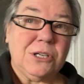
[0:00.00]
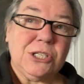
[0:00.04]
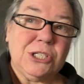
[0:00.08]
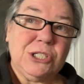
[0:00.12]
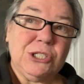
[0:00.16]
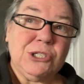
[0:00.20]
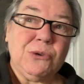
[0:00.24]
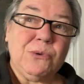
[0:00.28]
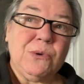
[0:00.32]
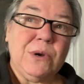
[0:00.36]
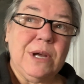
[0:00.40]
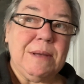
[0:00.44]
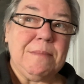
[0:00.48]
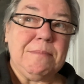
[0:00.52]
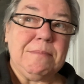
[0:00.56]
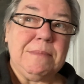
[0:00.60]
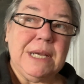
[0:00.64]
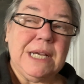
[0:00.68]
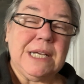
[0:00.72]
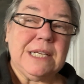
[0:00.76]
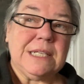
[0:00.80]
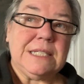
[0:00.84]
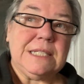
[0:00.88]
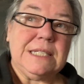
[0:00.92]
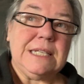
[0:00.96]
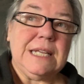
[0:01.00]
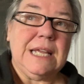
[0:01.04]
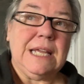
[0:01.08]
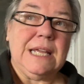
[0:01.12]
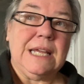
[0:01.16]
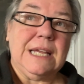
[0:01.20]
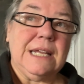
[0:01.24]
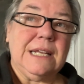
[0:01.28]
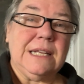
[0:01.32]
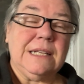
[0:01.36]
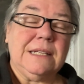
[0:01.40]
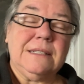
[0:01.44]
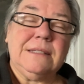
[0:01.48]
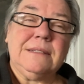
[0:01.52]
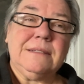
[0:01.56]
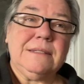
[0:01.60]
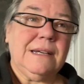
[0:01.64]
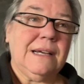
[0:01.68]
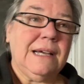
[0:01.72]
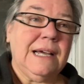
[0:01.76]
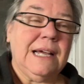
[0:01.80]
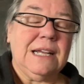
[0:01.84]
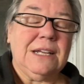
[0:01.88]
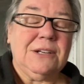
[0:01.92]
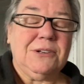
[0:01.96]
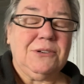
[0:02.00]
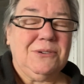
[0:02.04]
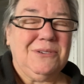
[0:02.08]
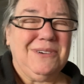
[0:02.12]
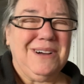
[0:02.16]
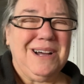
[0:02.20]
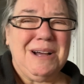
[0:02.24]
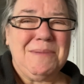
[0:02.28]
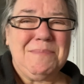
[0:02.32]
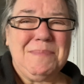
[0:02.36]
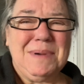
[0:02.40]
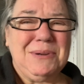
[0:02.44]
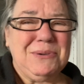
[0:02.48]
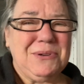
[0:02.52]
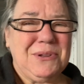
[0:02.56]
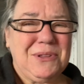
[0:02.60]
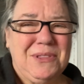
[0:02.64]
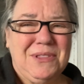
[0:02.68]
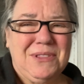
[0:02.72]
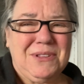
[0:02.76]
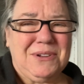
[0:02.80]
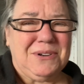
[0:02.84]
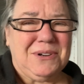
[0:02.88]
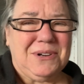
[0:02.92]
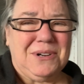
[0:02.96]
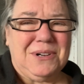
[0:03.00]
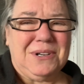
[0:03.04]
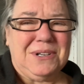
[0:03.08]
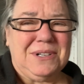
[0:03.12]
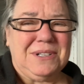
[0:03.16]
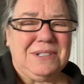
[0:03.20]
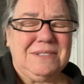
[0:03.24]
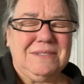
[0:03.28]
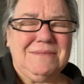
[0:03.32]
So I mixed in, I don't know, about a third,